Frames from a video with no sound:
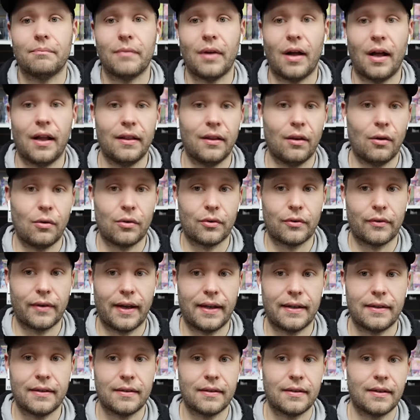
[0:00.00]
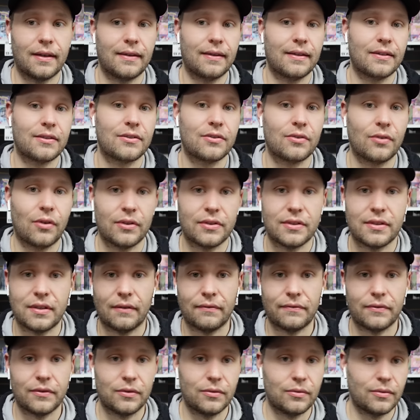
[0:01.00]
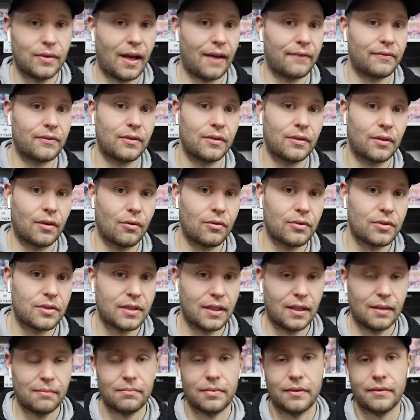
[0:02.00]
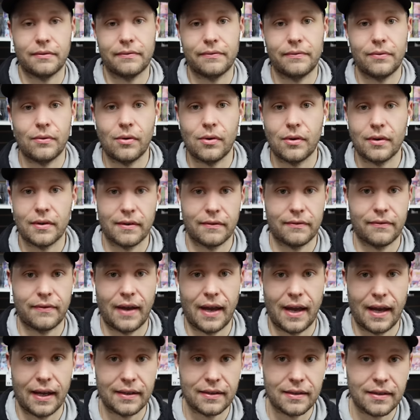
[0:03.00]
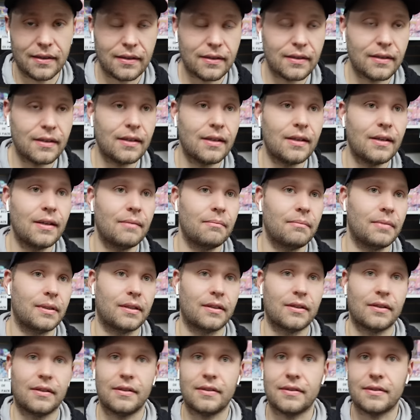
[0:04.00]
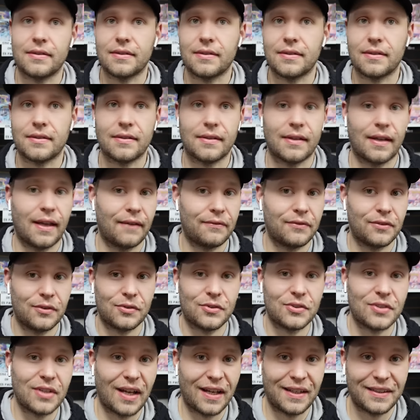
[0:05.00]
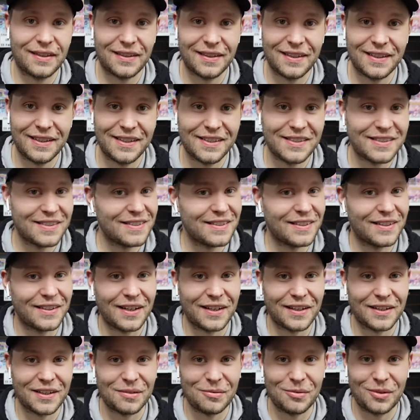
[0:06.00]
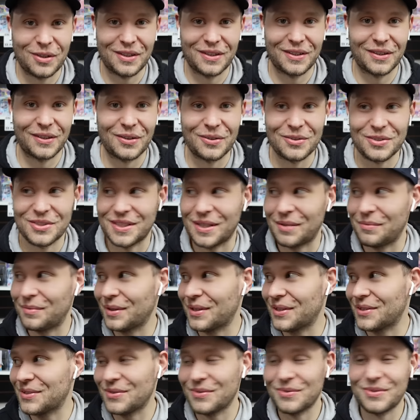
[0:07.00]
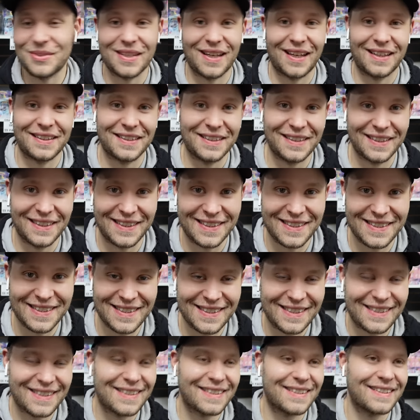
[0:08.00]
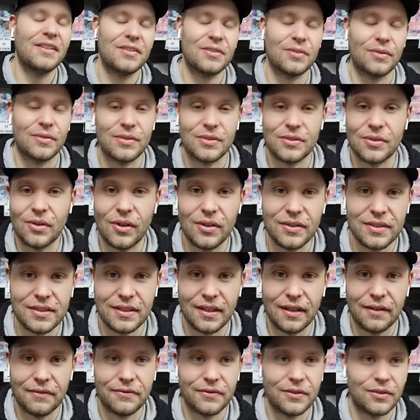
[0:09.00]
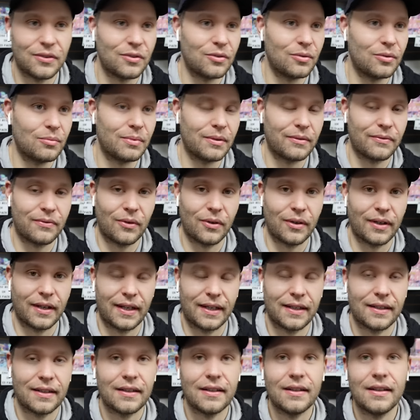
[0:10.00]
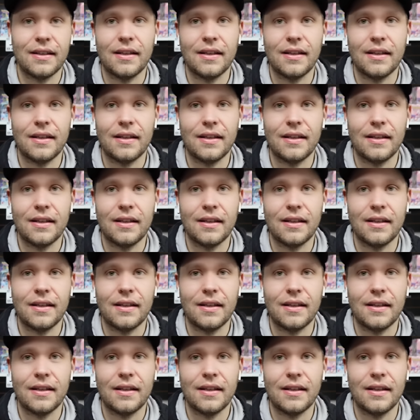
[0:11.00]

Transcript: I lower rent. And this is all stuff you have to negotiate before the fact, because after you sign the lease, they're not going to want to negotiate because you signed the lease. So this is all stuff you do beforehand.